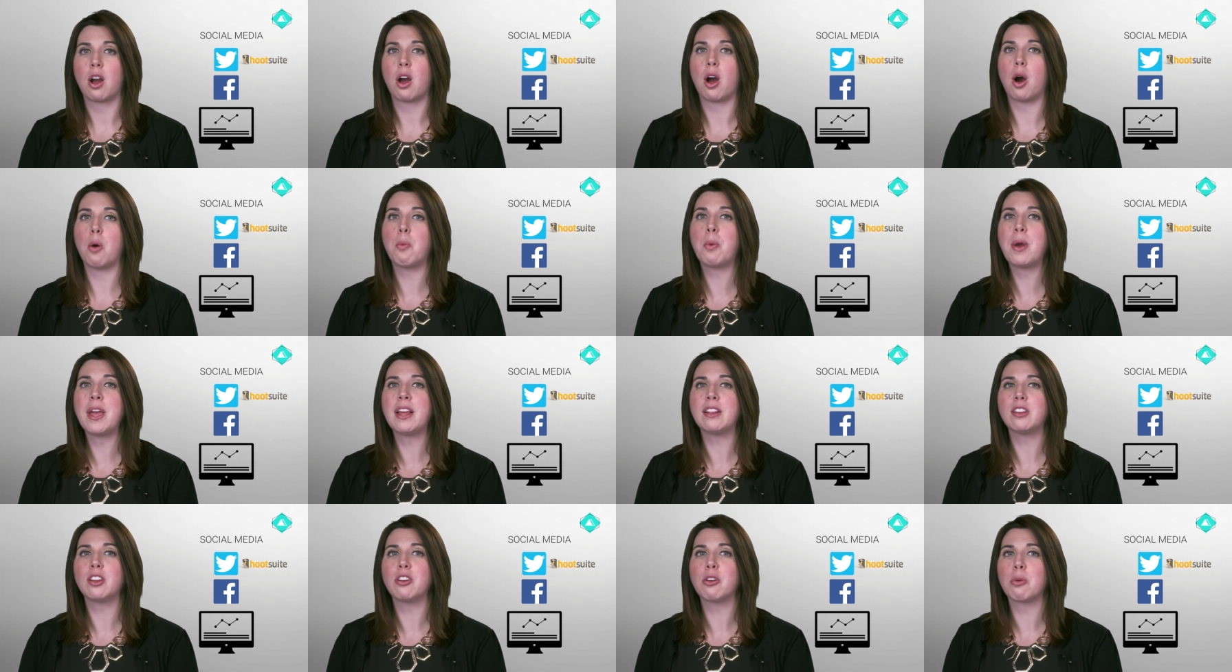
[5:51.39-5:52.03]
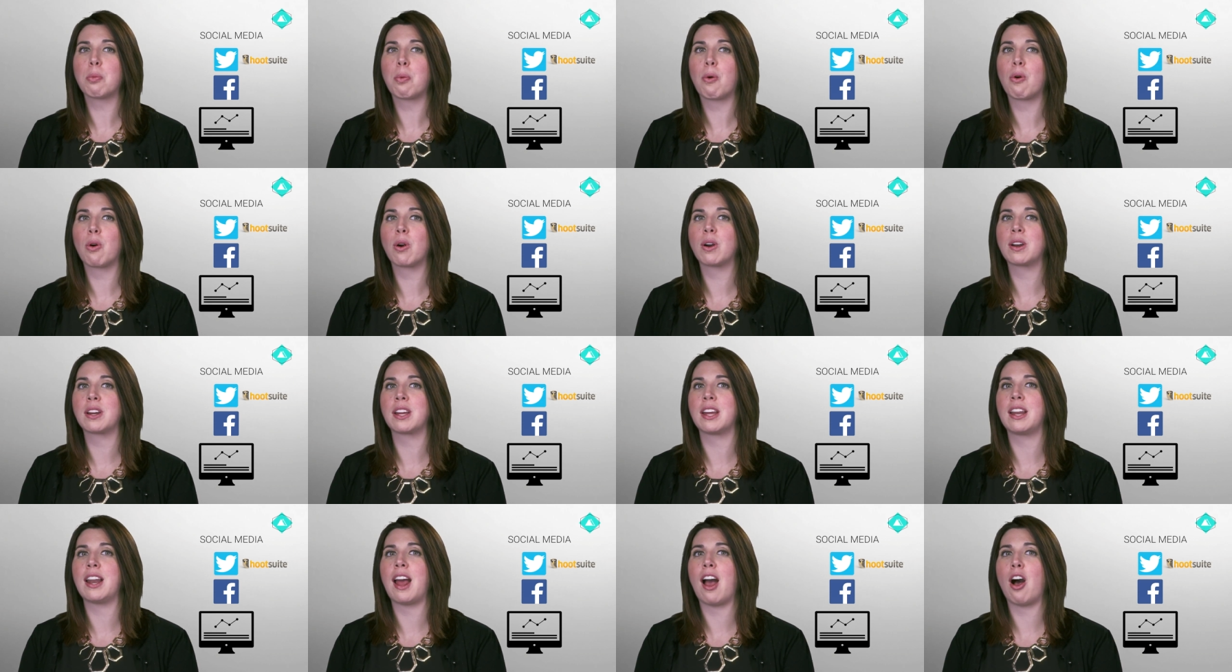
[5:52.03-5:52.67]
A weekly
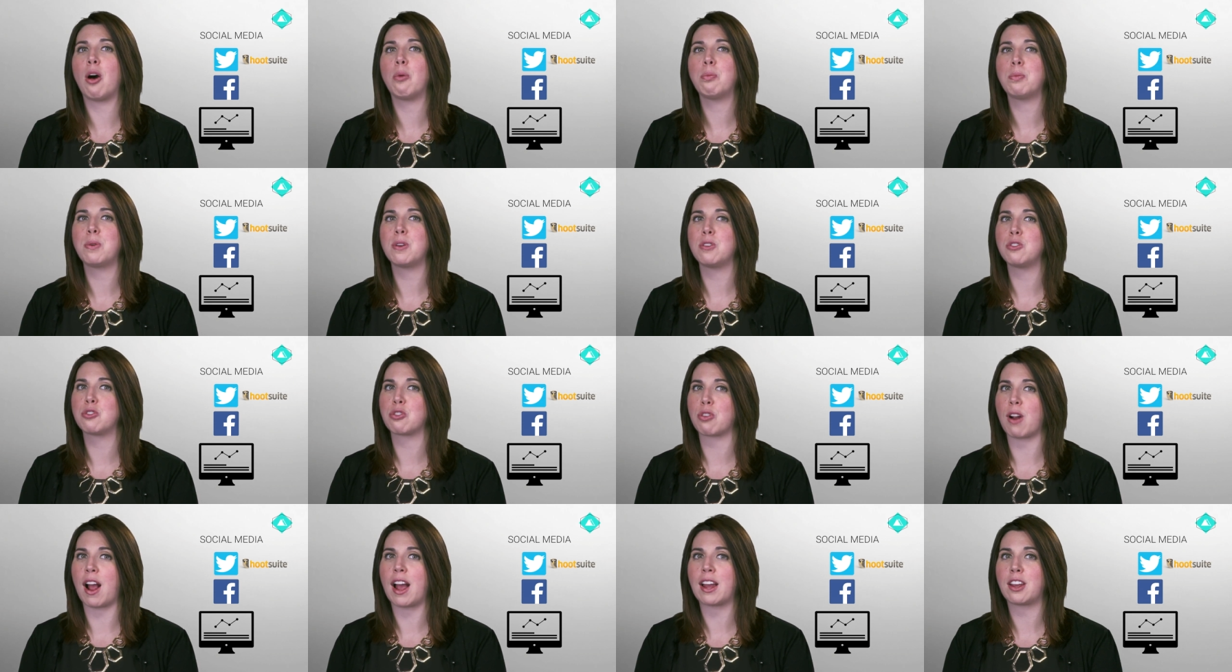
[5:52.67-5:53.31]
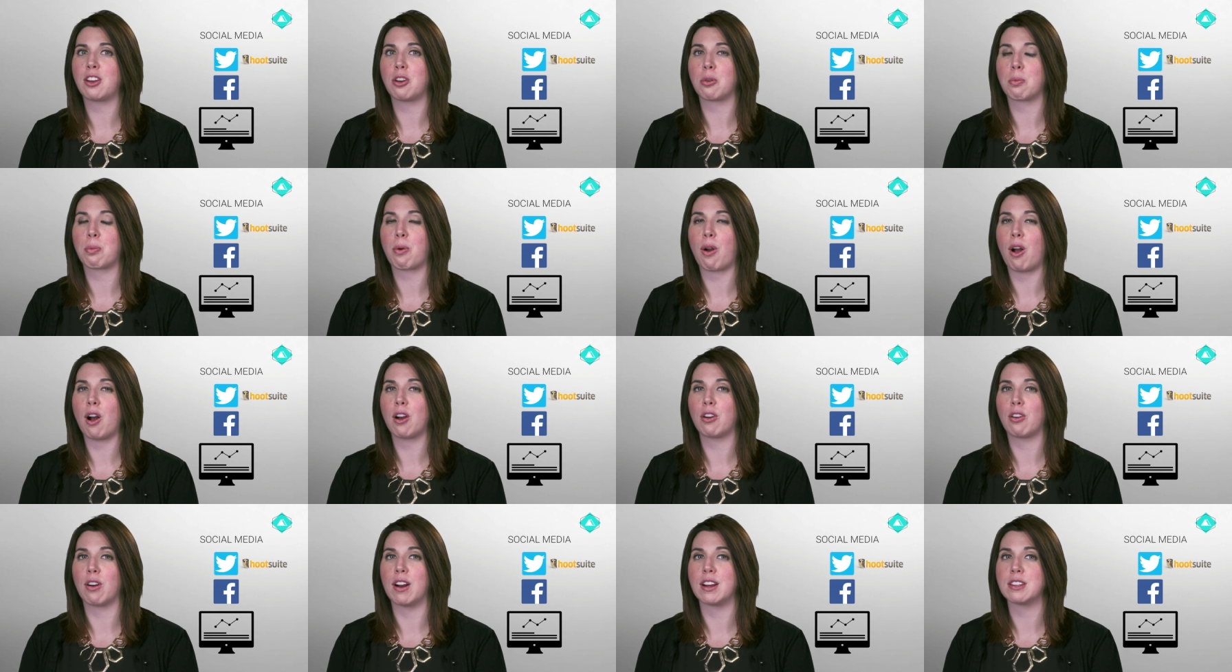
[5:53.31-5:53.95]
report can help you track your
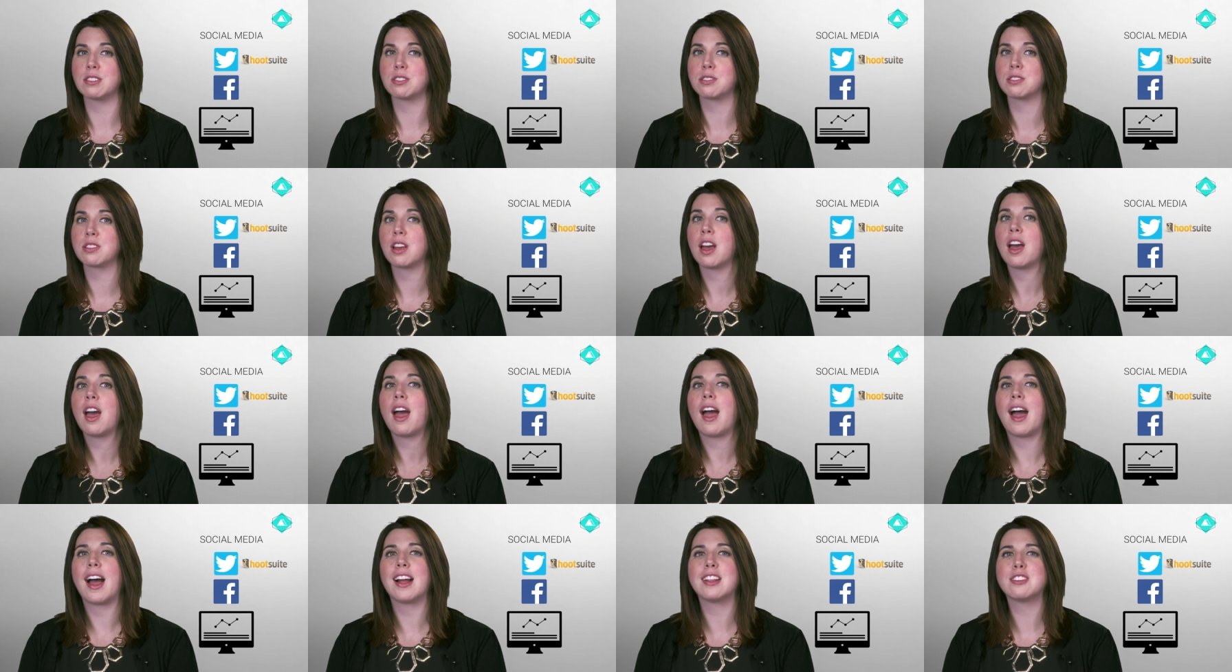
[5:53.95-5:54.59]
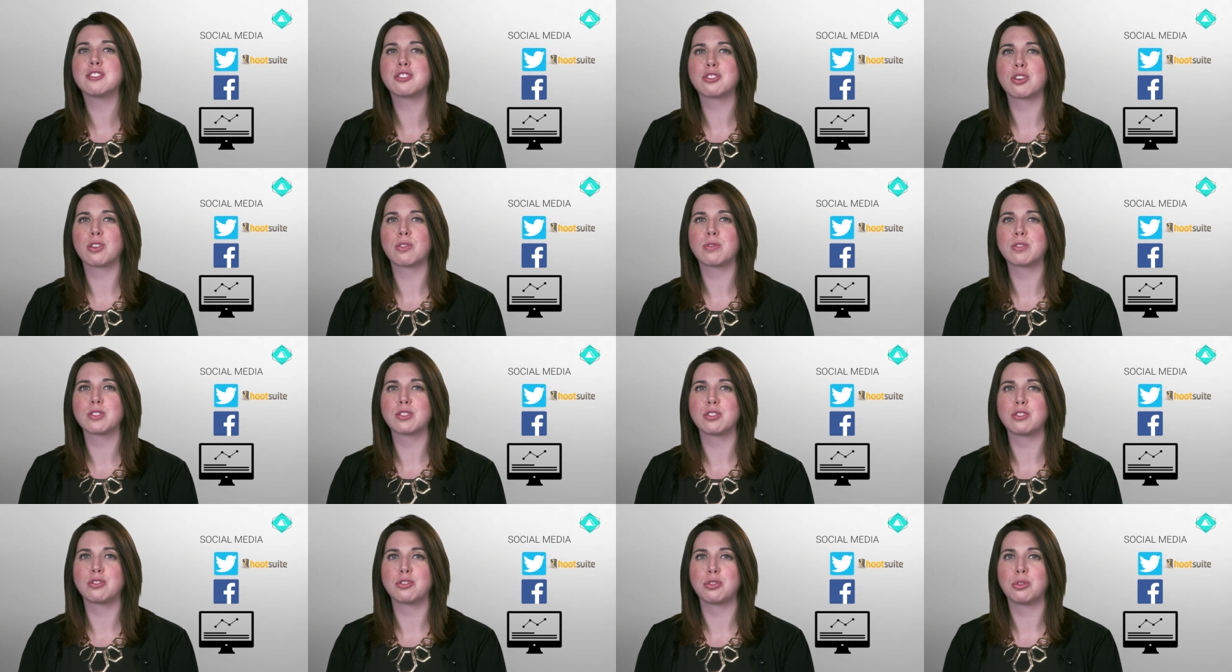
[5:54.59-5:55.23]
progress and serve
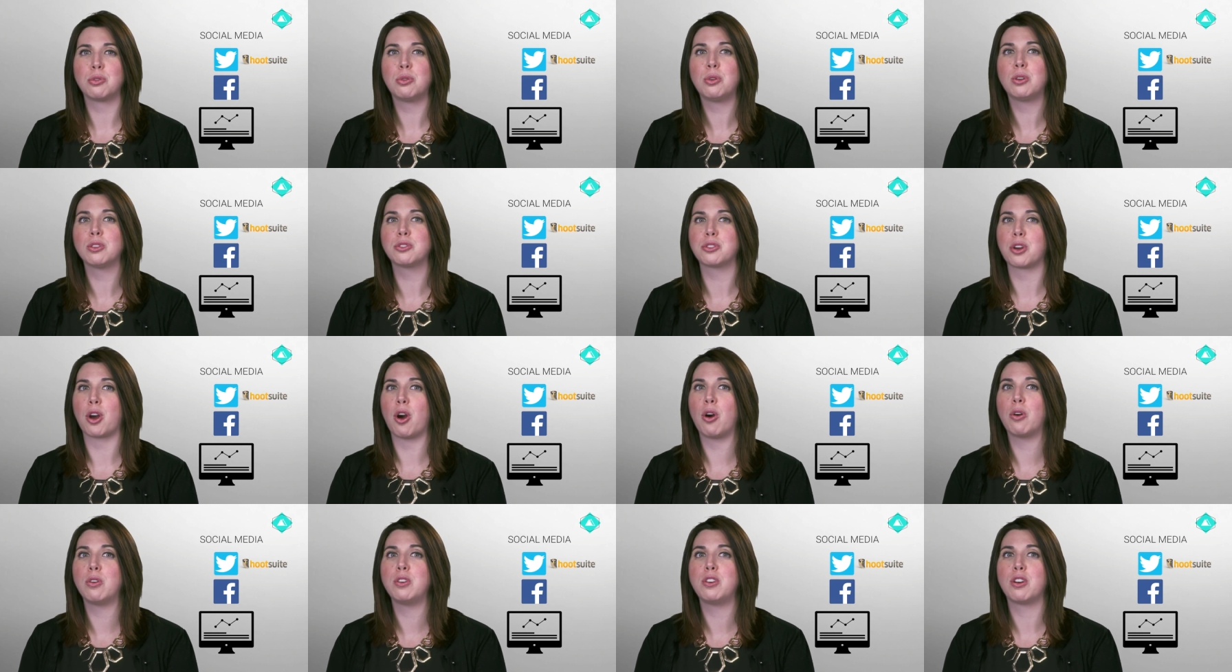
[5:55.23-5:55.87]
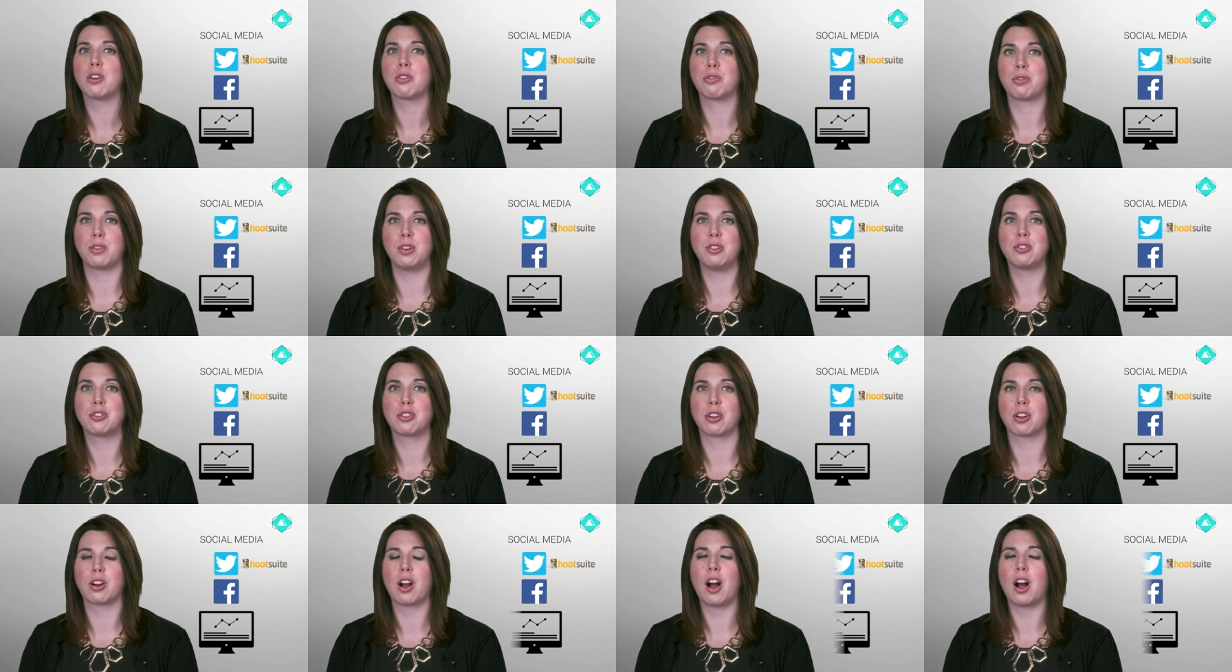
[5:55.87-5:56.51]
as a tool to hone your future